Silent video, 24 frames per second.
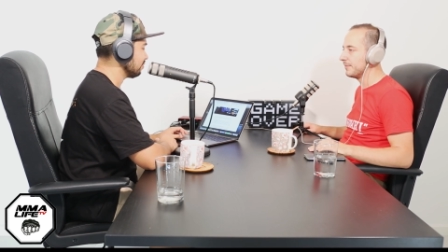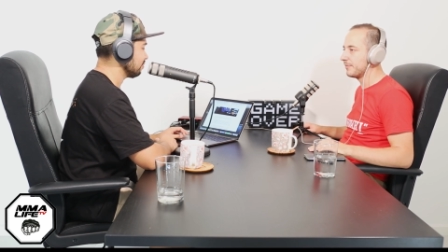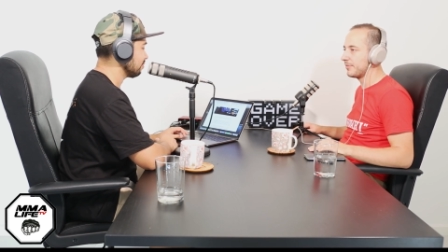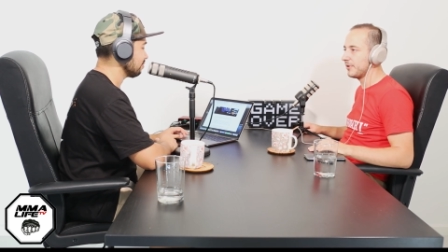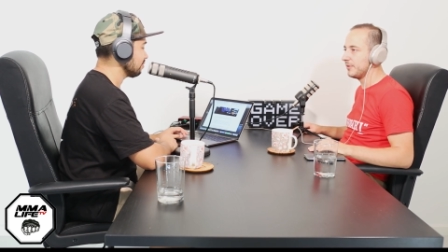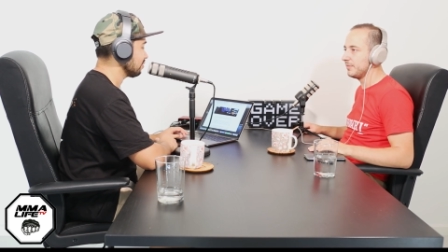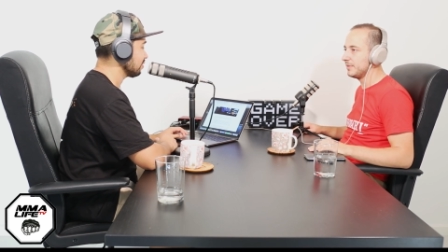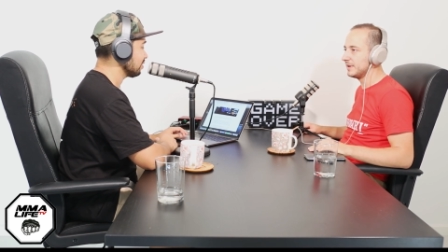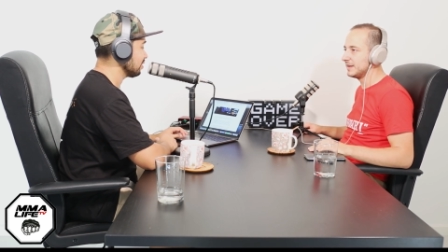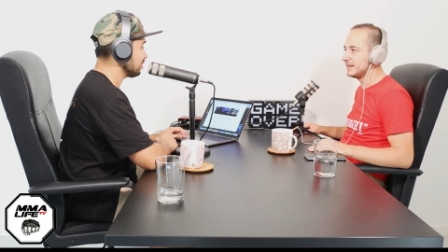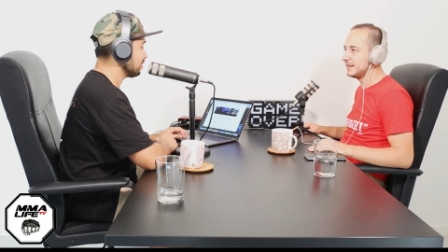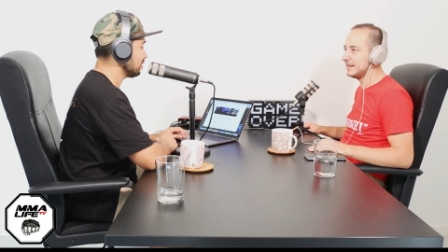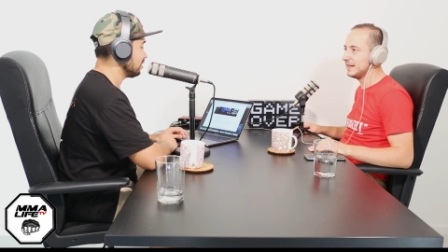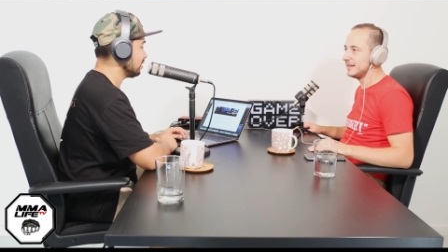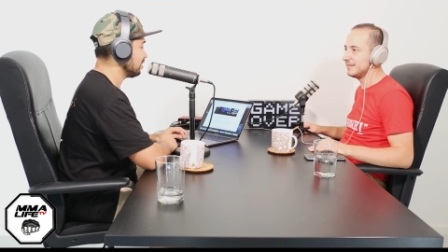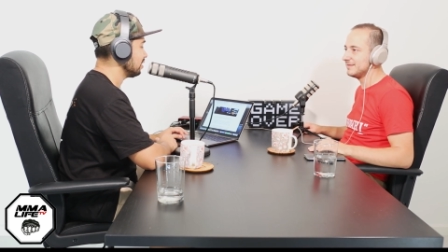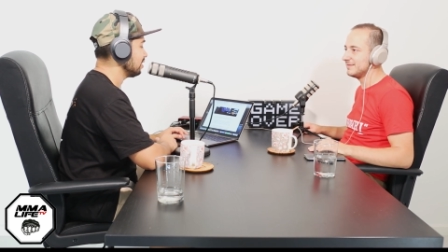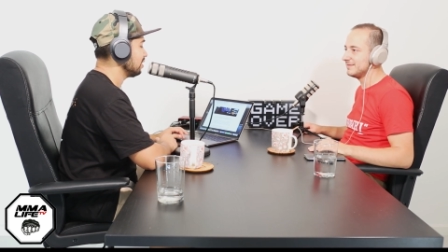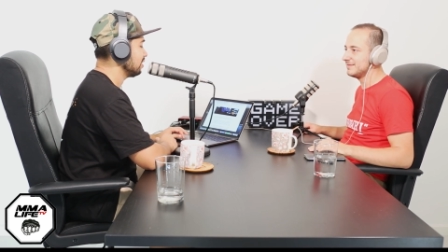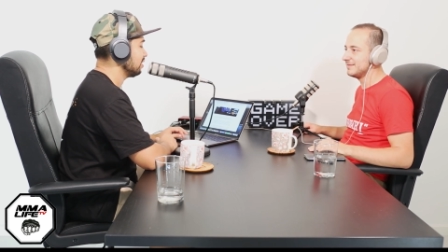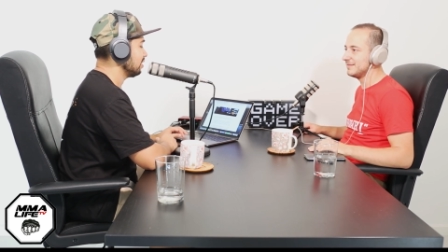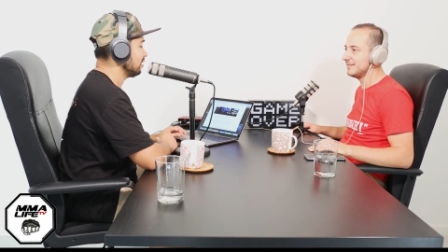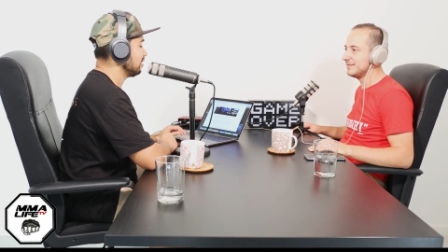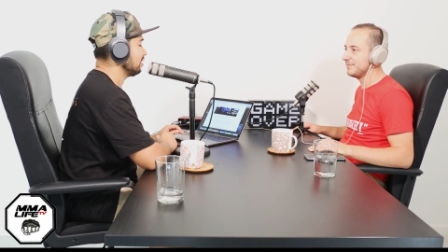him probably get
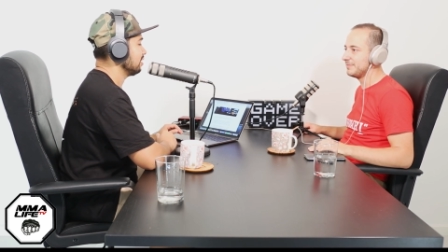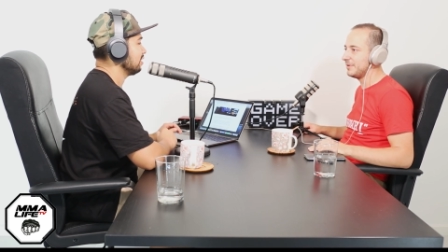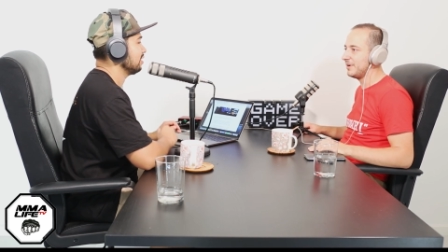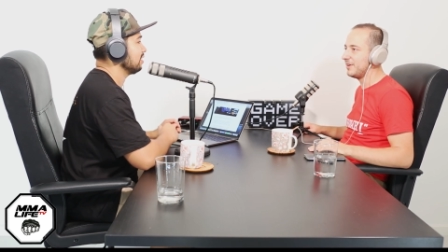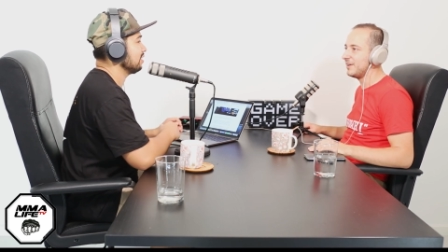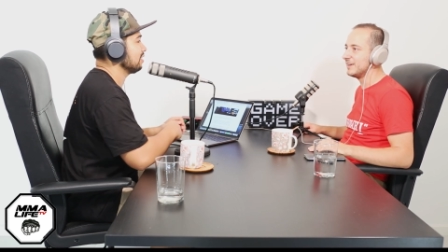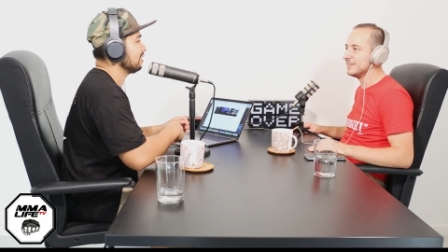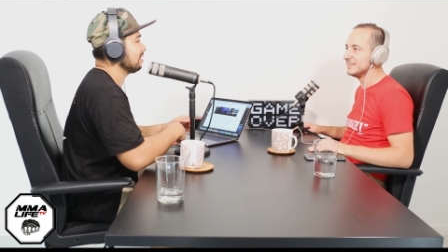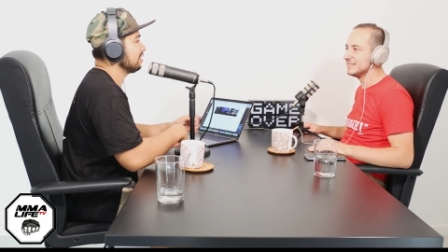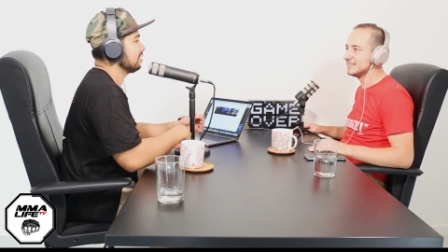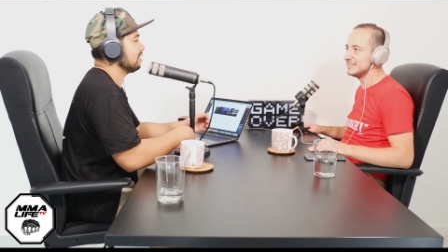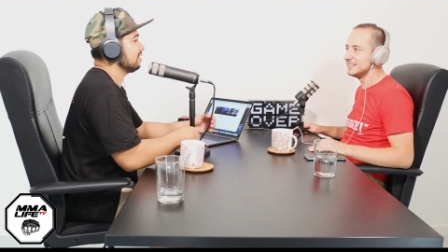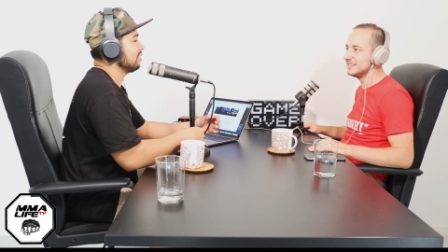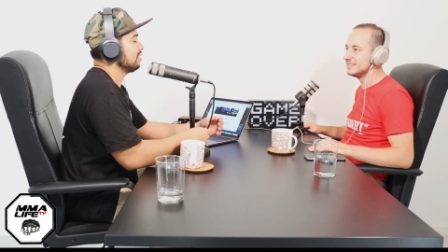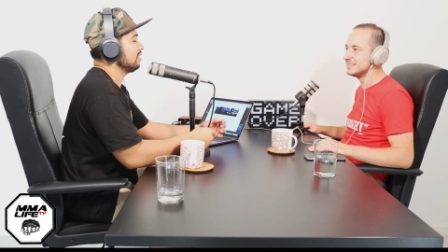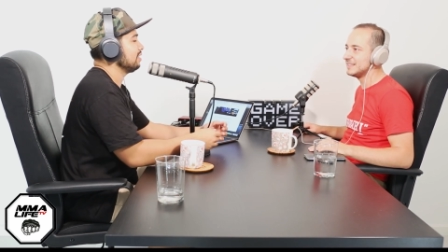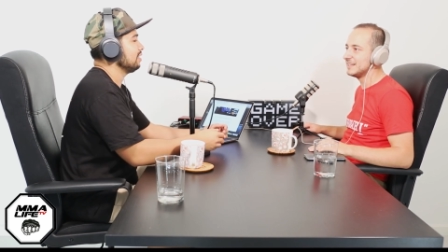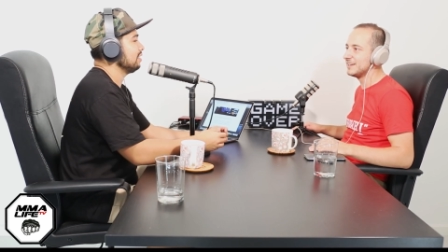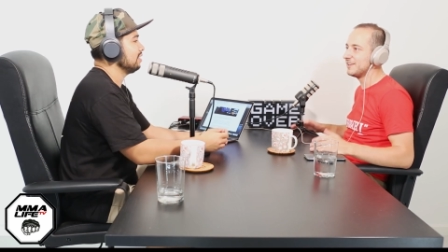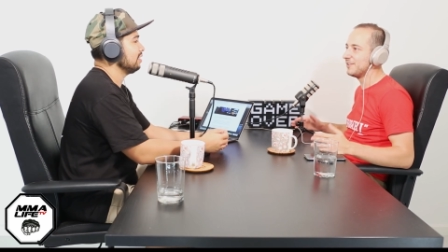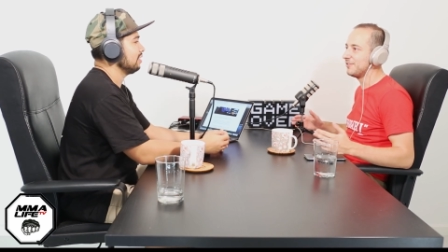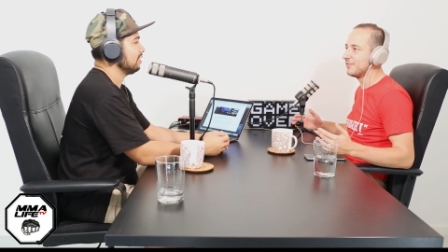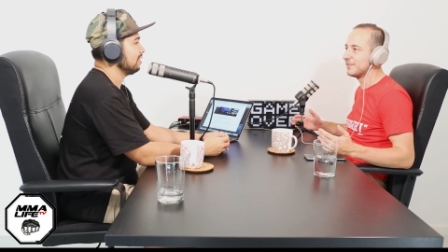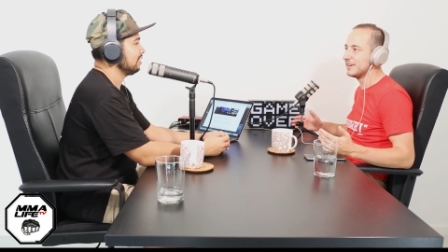behind the scenes
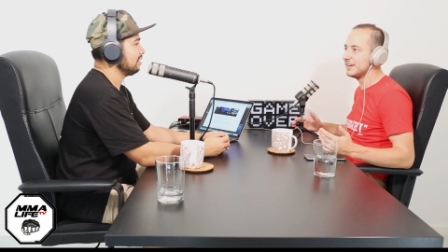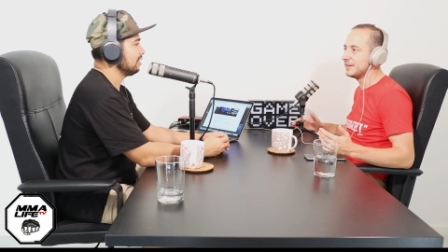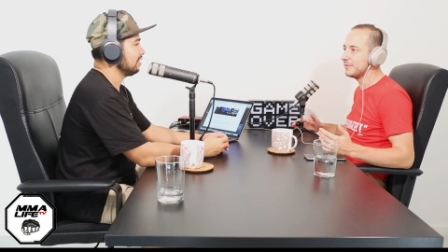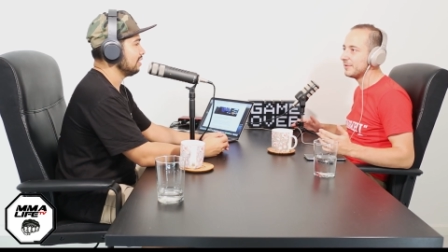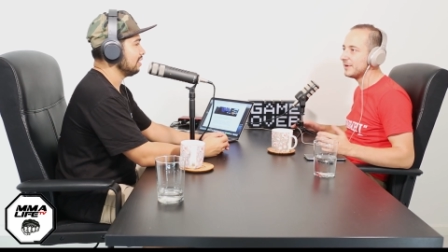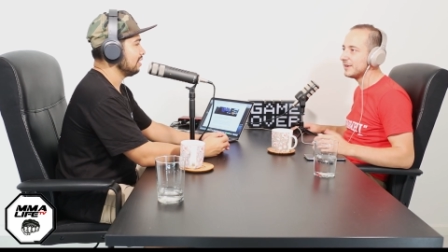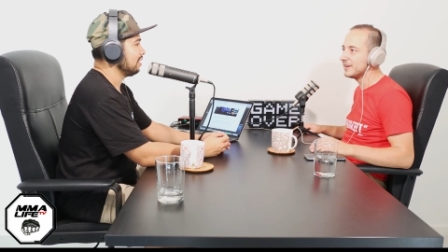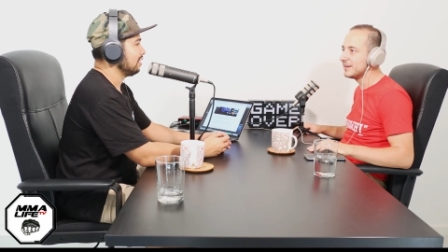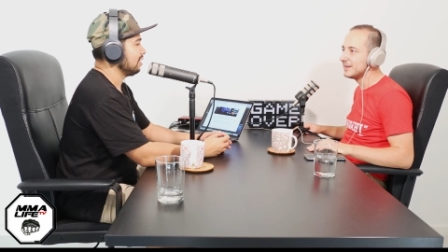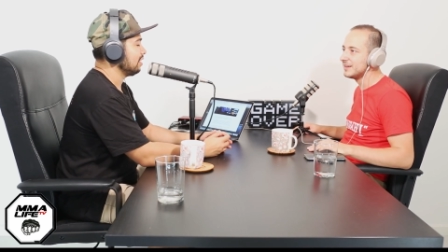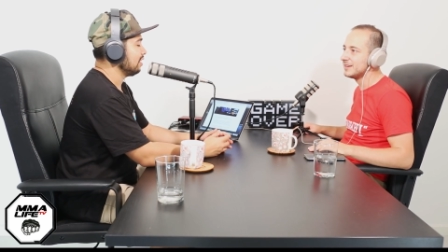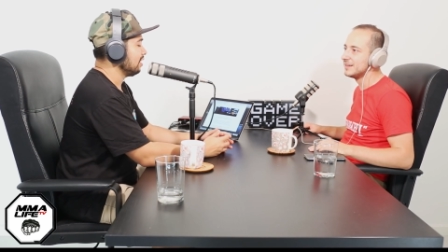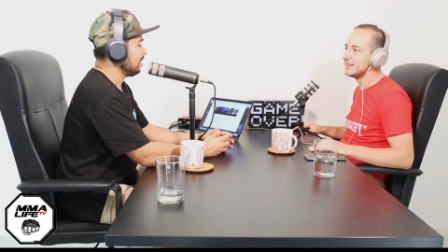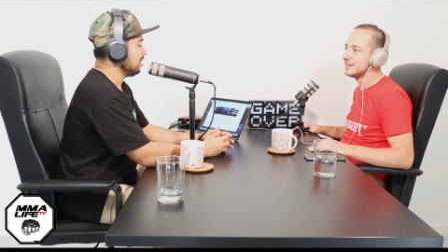get along anyway.